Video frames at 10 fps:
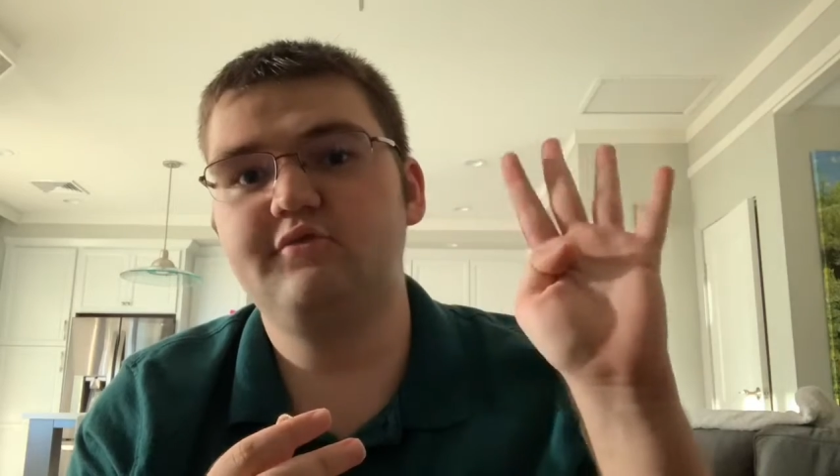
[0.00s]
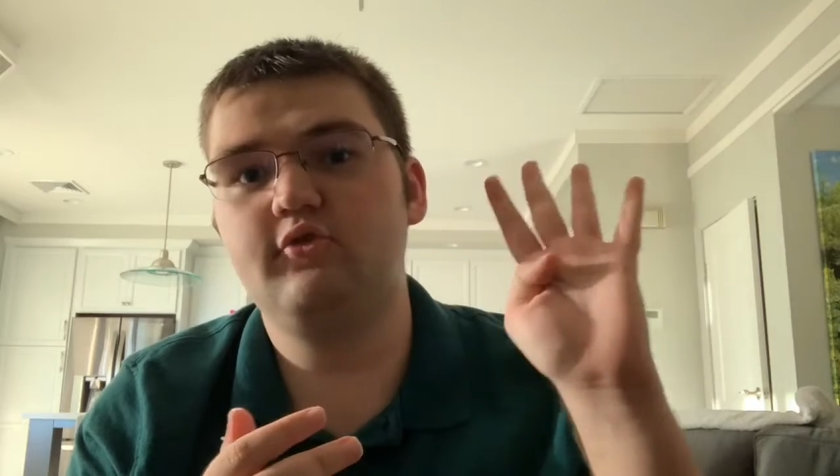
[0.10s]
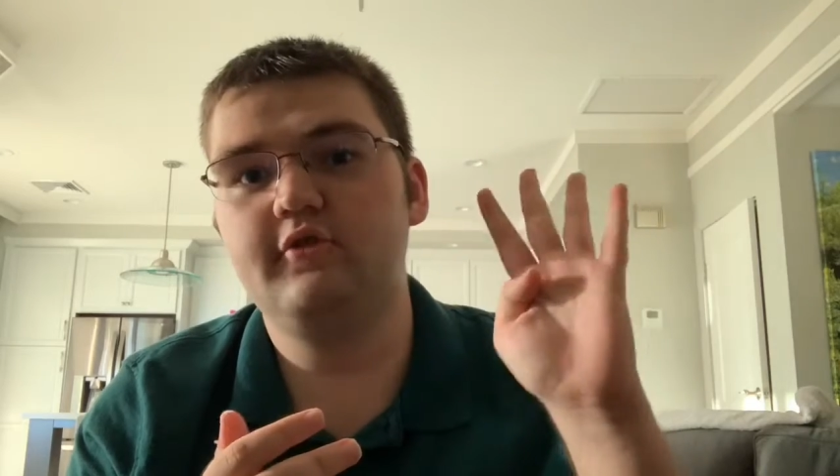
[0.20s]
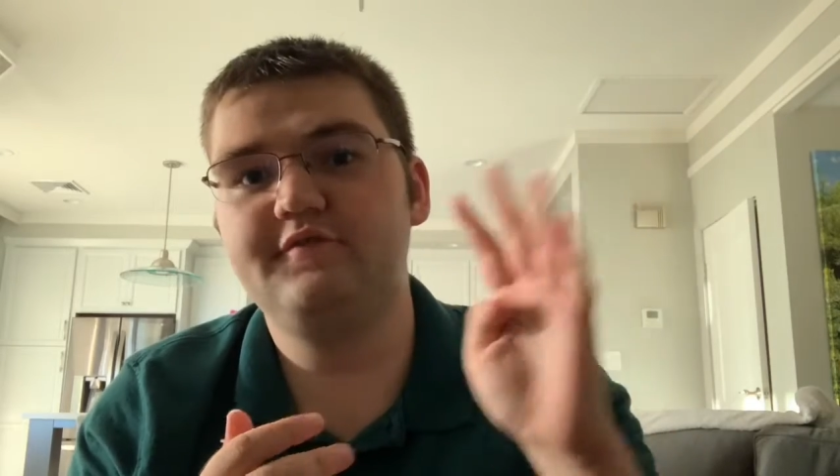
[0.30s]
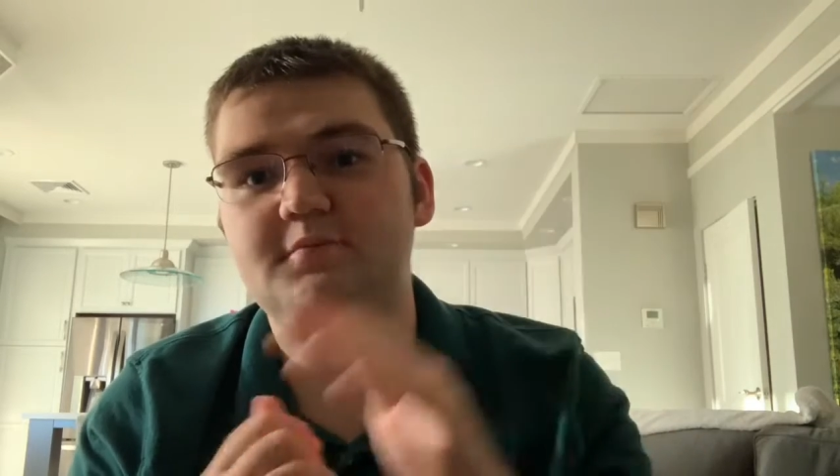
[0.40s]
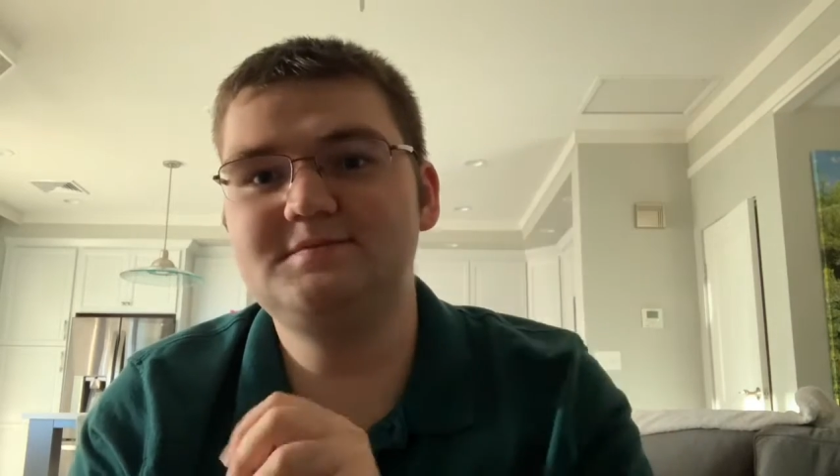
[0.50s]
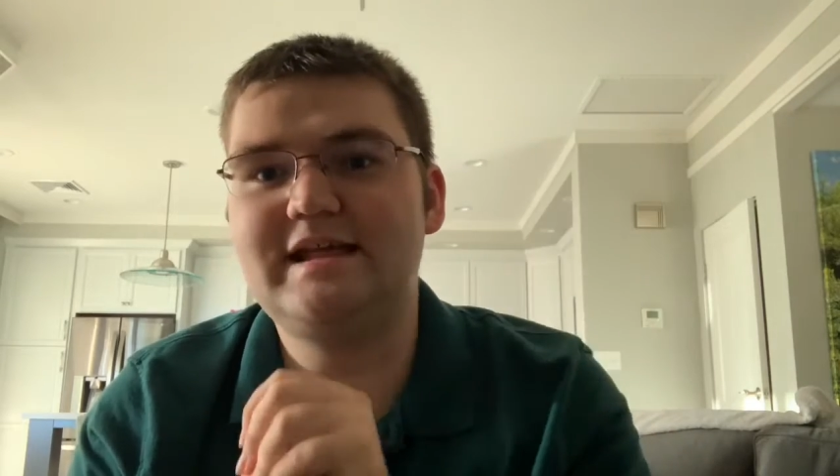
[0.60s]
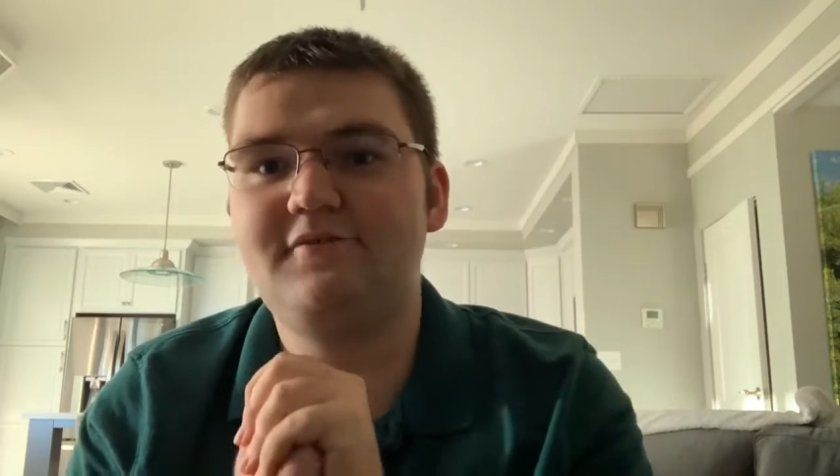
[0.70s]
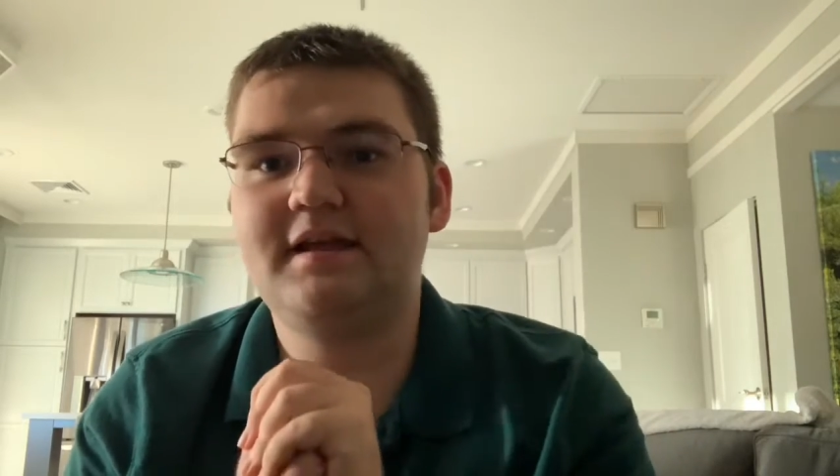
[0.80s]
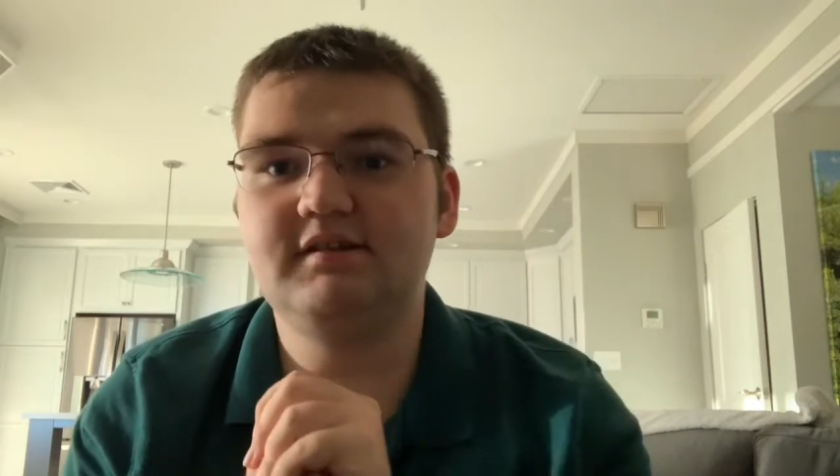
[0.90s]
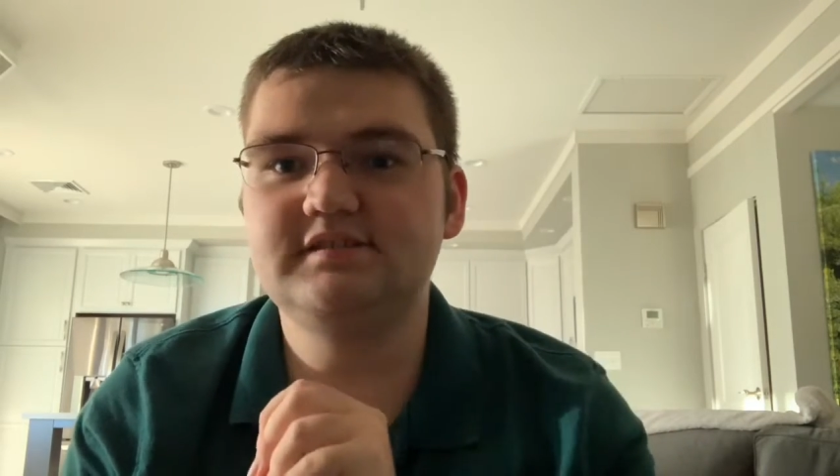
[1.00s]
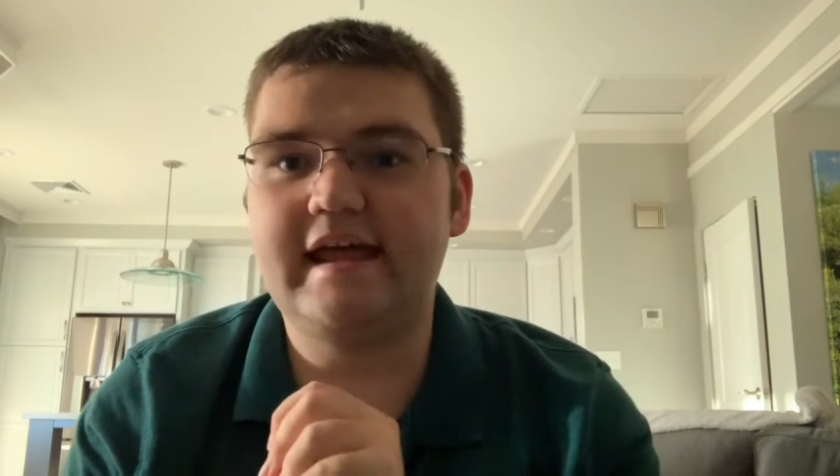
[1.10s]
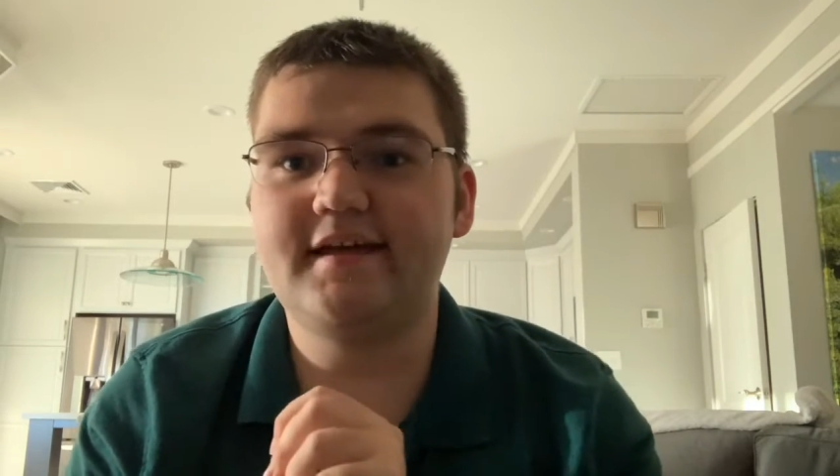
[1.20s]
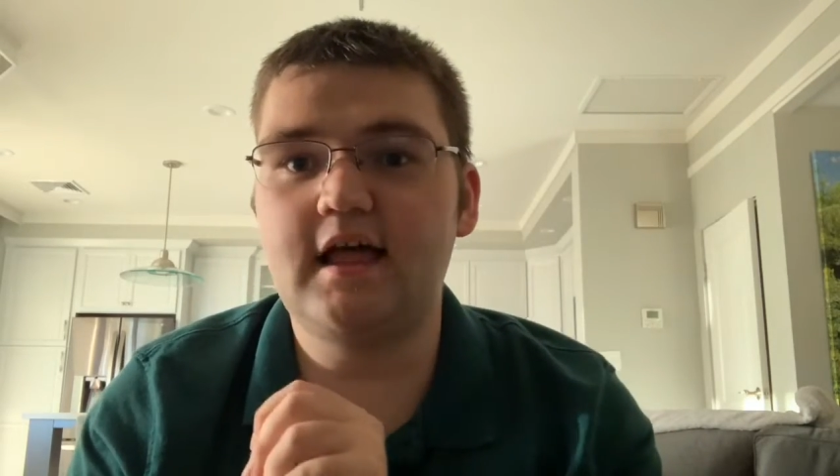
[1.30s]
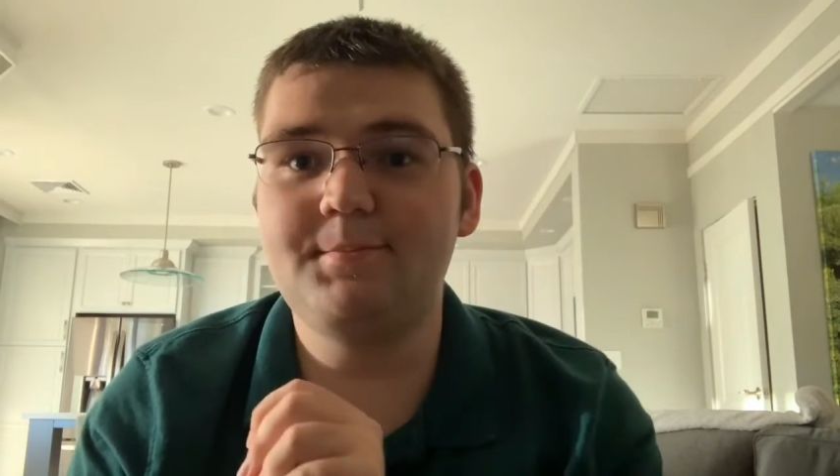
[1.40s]
4 films that I announced
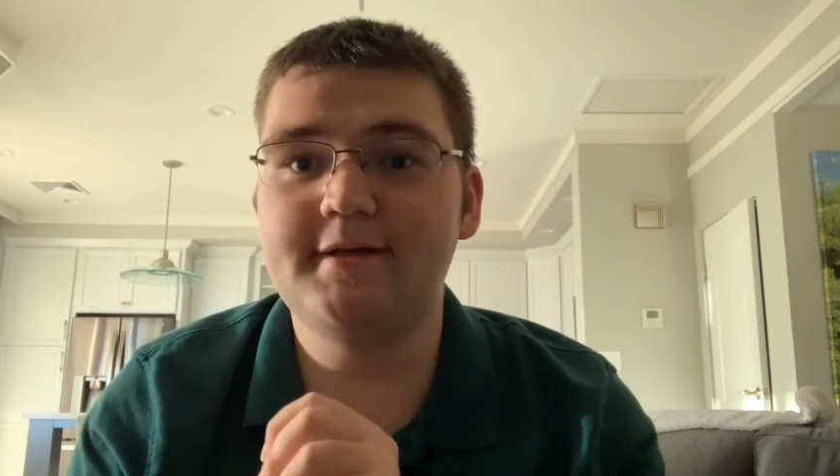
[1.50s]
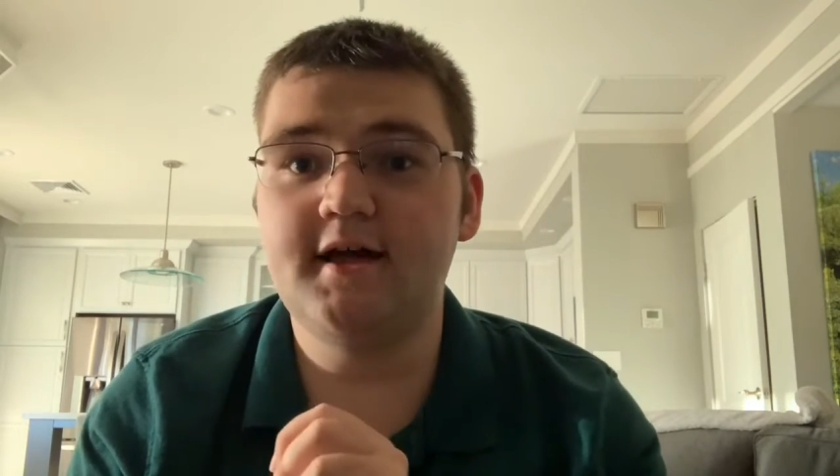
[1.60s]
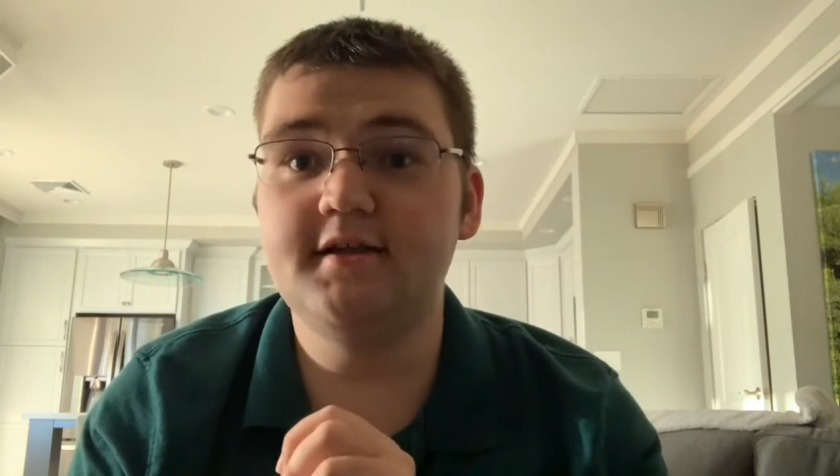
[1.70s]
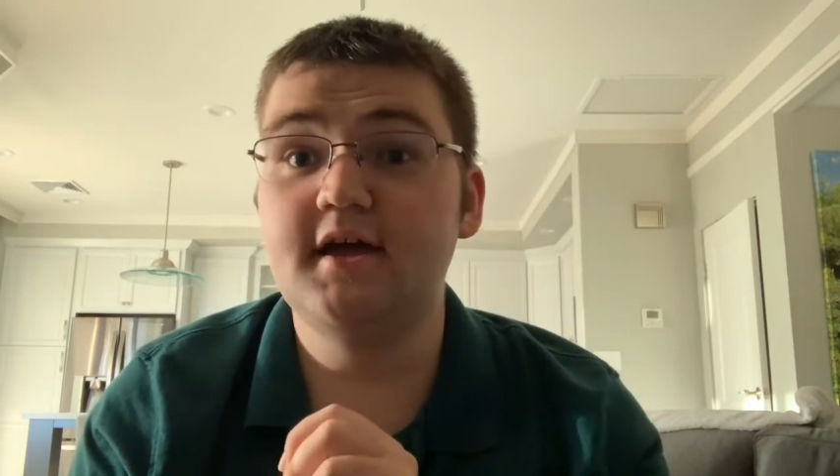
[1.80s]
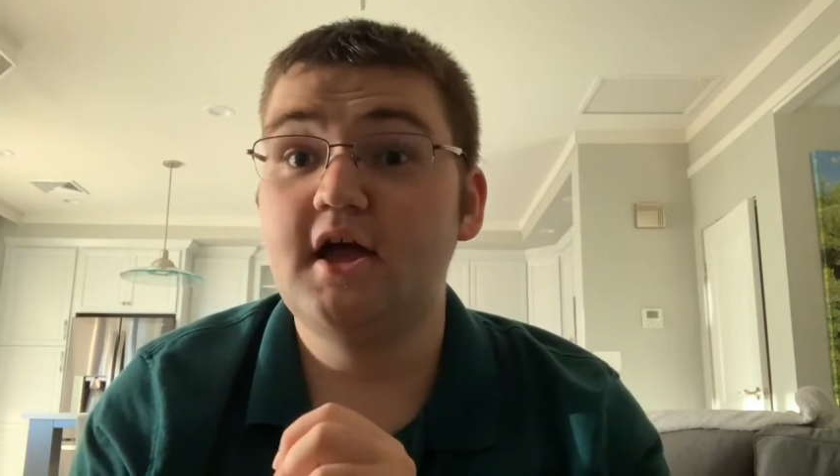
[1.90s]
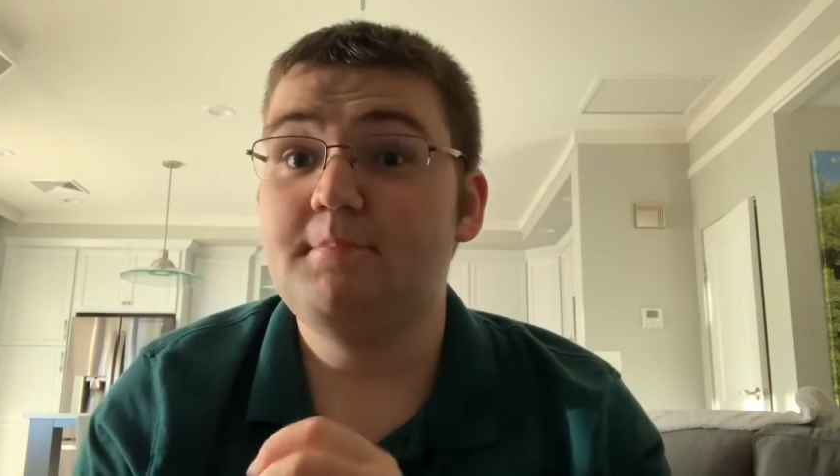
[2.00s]
at Comic-Con